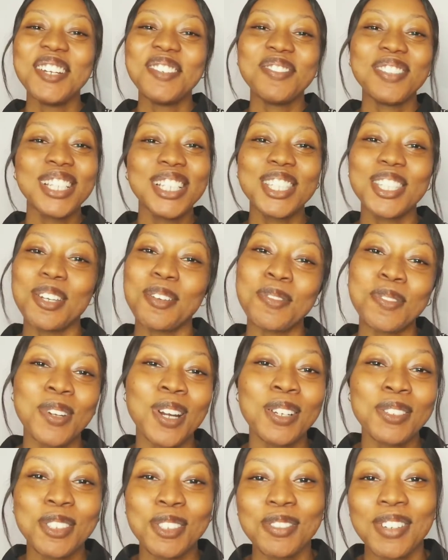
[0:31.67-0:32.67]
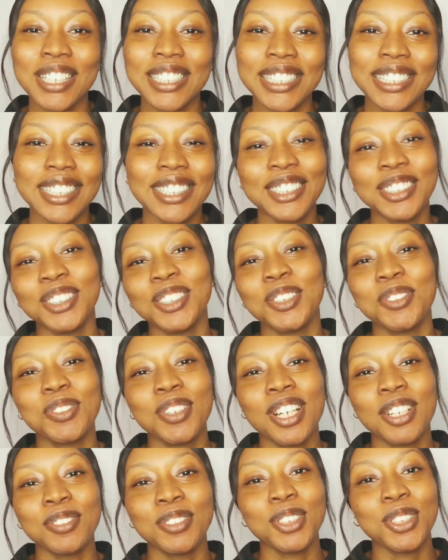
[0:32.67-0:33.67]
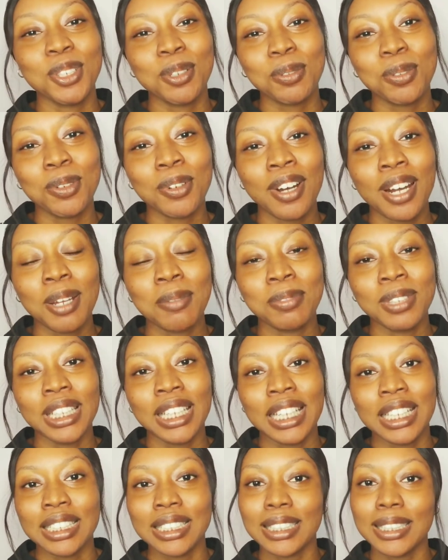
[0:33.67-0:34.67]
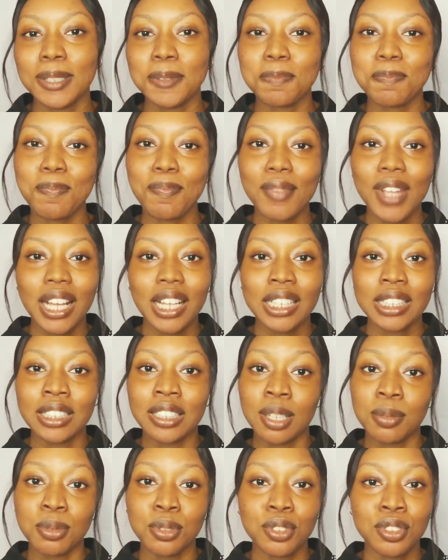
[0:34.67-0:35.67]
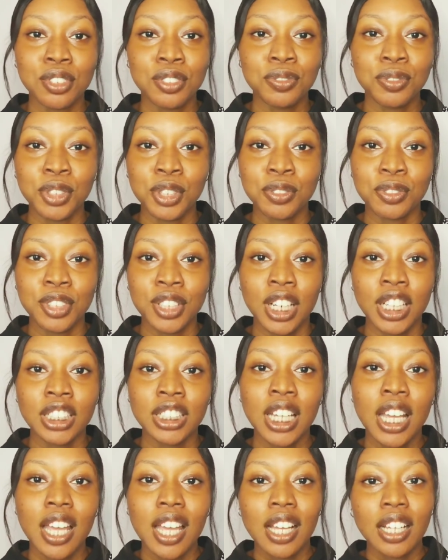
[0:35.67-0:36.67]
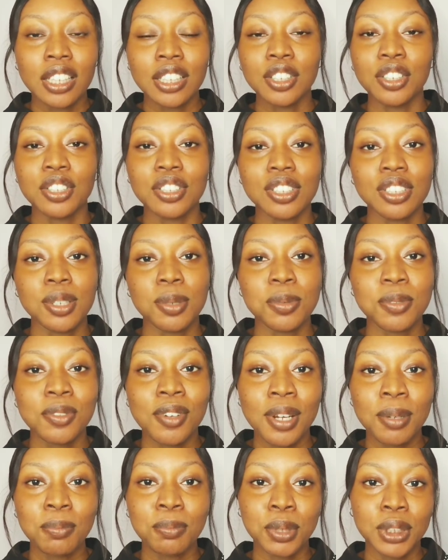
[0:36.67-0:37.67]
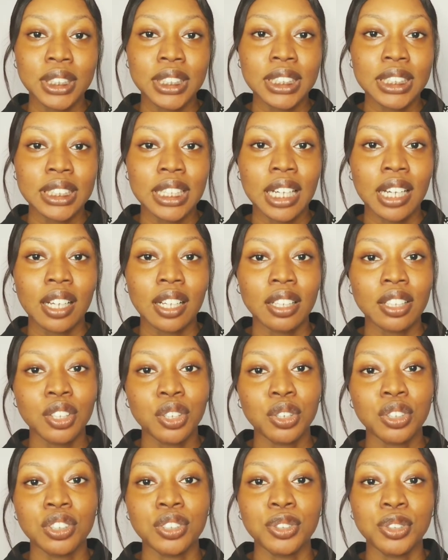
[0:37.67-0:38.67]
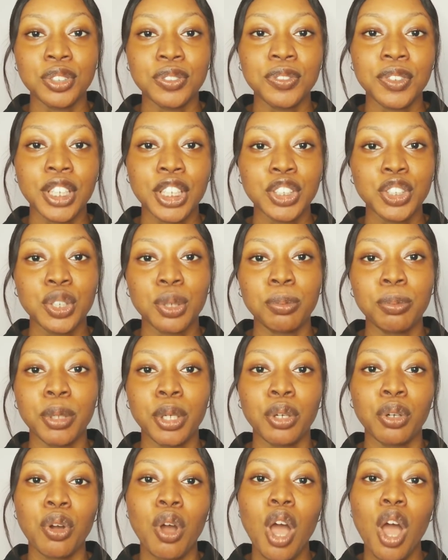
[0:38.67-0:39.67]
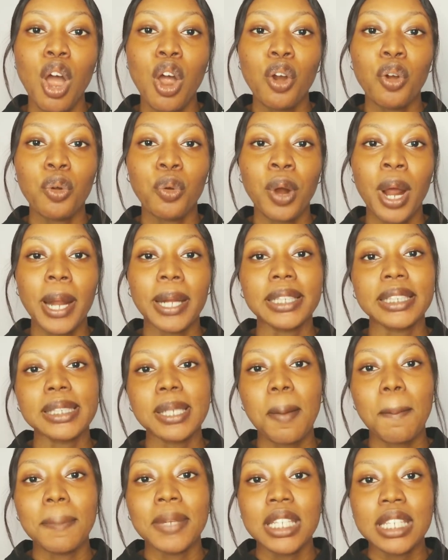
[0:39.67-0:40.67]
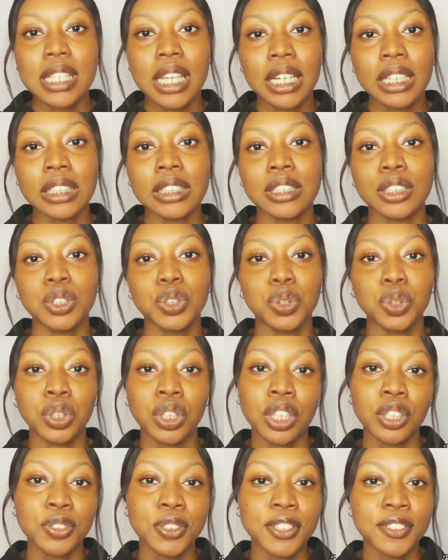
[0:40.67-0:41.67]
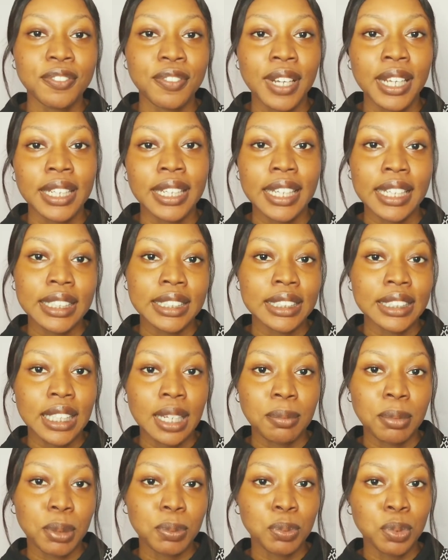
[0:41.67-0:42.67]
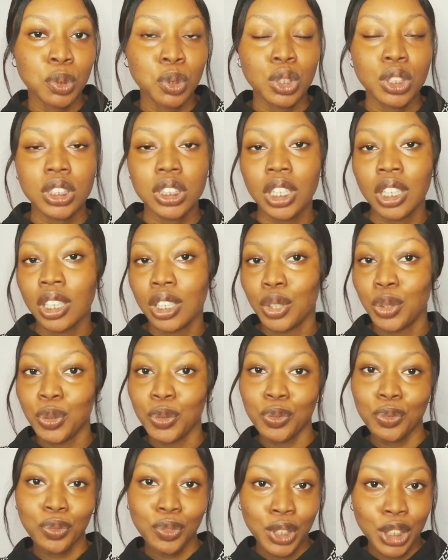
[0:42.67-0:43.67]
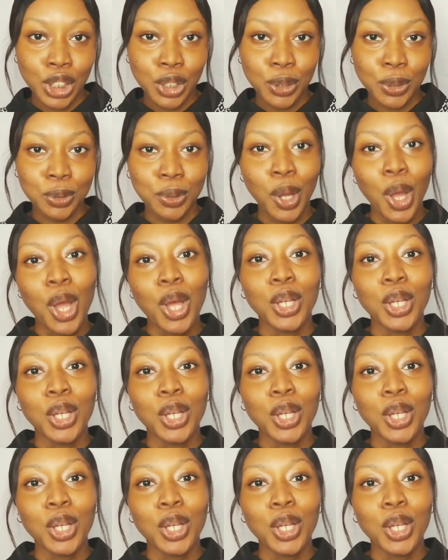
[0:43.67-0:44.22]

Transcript: Please subscribe to my channel if you haven't subscribed yet. It's absolutely free of charge. Click on the subscribe button and click on the notification bell right beside it so you get notified anytime I post a new video.